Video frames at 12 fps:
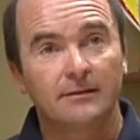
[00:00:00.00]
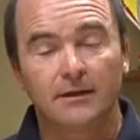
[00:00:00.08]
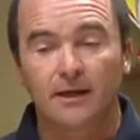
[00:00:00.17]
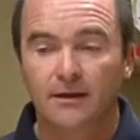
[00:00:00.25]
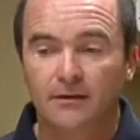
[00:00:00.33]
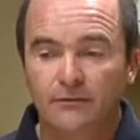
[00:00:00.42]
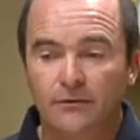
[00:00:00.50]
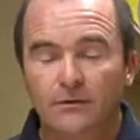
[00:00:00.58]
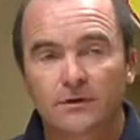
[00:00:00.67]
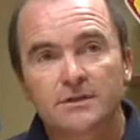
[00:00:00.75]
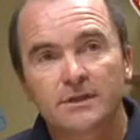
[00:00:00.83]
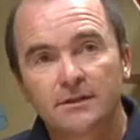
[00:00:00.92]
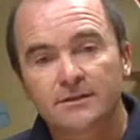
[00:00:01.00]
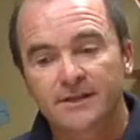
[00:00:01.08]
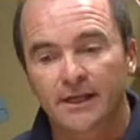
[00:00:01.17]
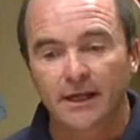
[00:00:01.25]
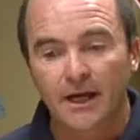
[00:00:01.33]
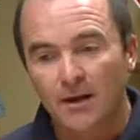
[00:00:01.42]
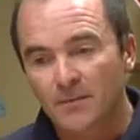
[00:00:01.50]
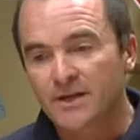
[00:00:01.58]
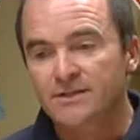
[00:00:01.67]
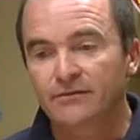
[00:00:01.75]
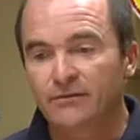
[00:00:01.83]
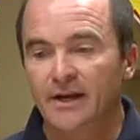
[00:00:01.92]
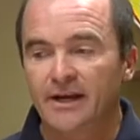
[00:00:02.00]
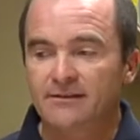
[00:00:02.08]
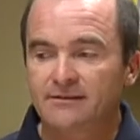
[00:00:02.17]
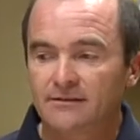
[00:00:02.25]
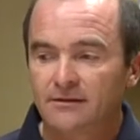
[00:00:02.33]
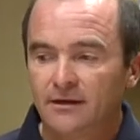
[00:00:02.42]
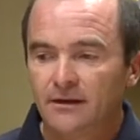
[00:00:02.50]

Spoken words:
of course, and see how much it flexes.